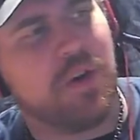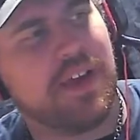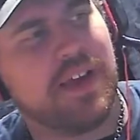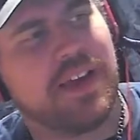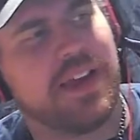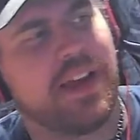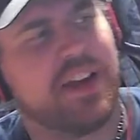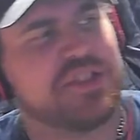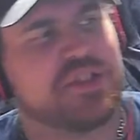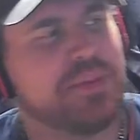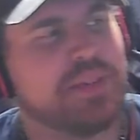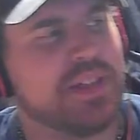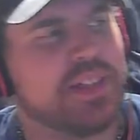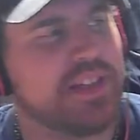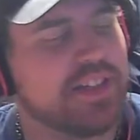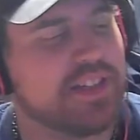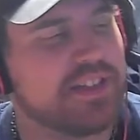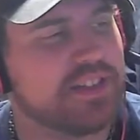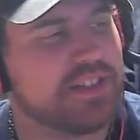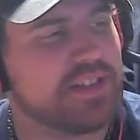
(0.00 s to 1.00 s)
character
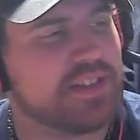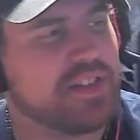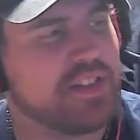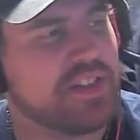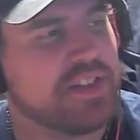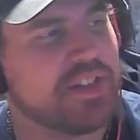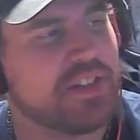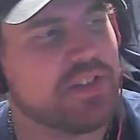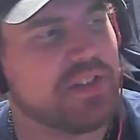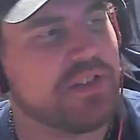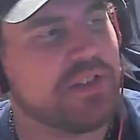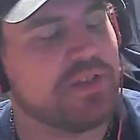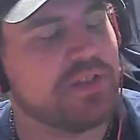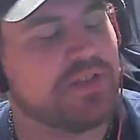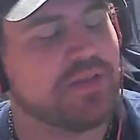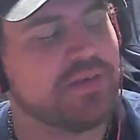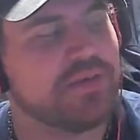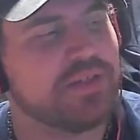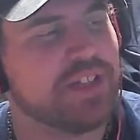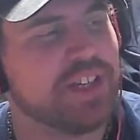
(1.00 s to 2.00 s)
because of a
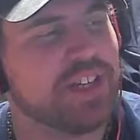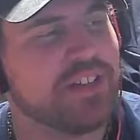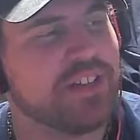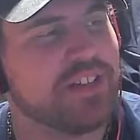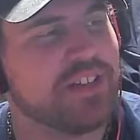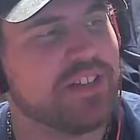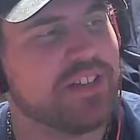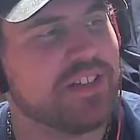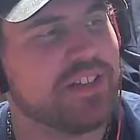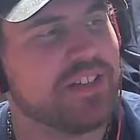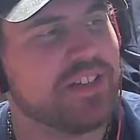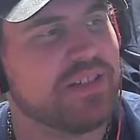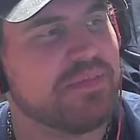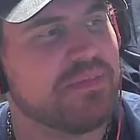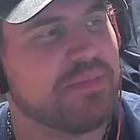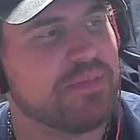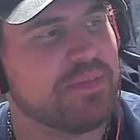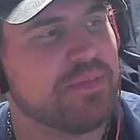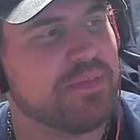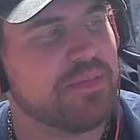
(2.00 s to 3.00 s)
YouTube channel, uh,
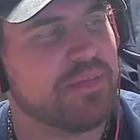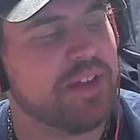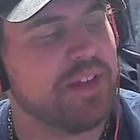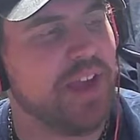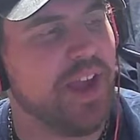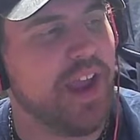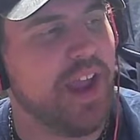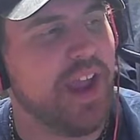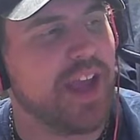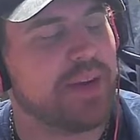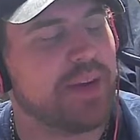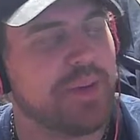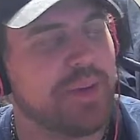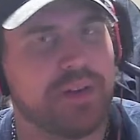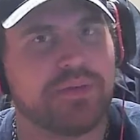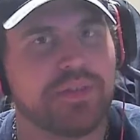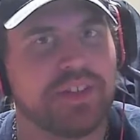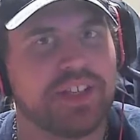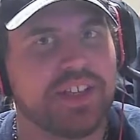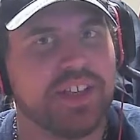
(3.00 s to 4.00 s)
Anime
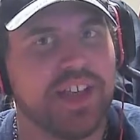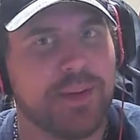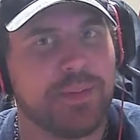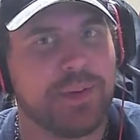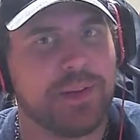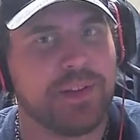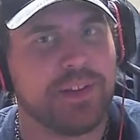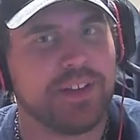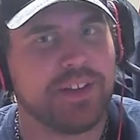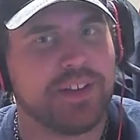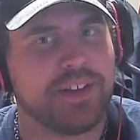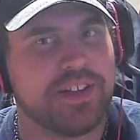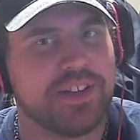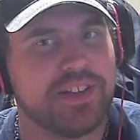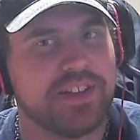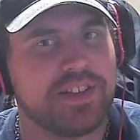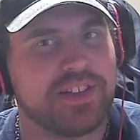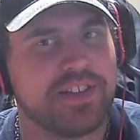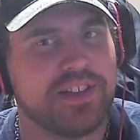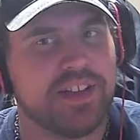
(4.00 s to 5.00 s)
Recap, I think it
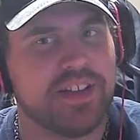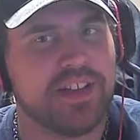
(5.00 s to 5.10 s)
is.